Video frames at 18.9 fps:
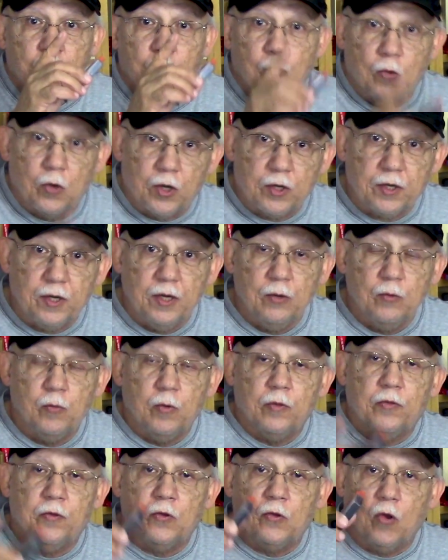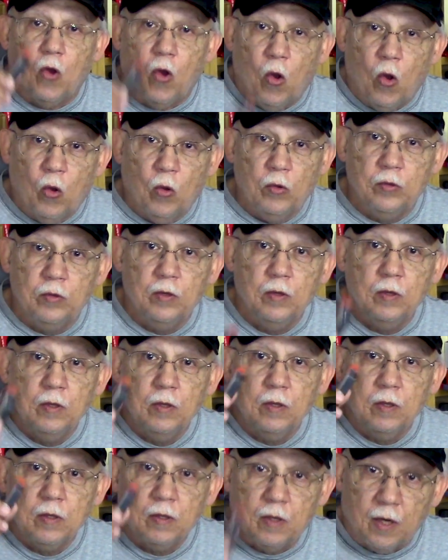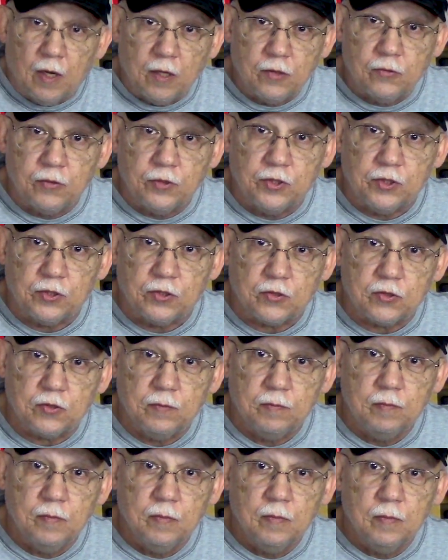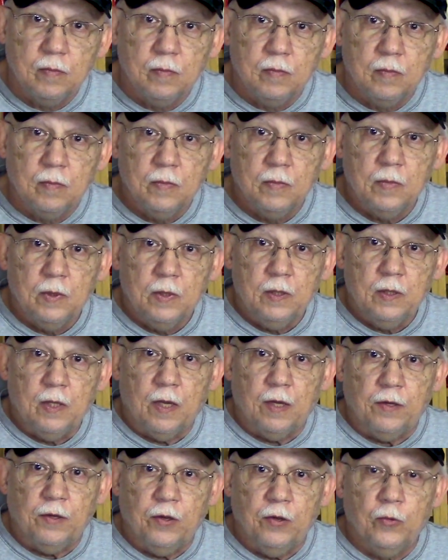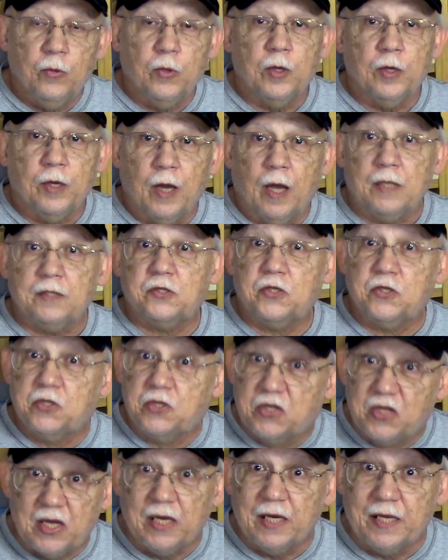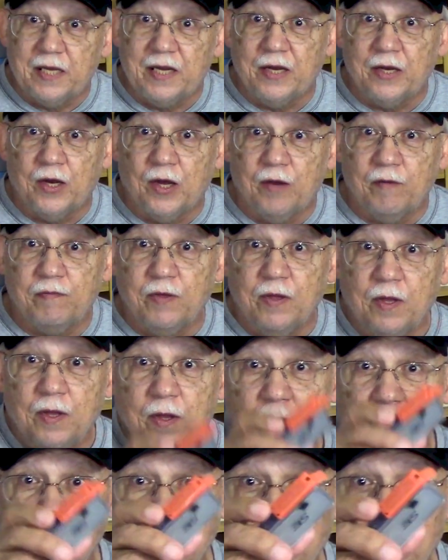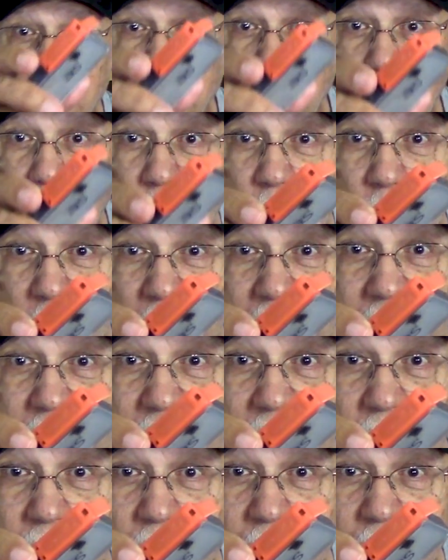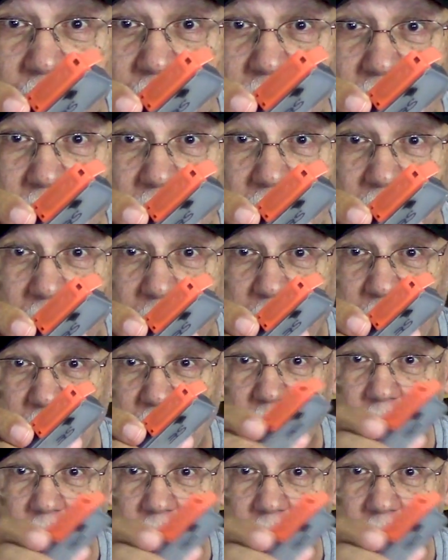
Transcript: working with your own cartridges and you were not silly enough to throw away that orange clip.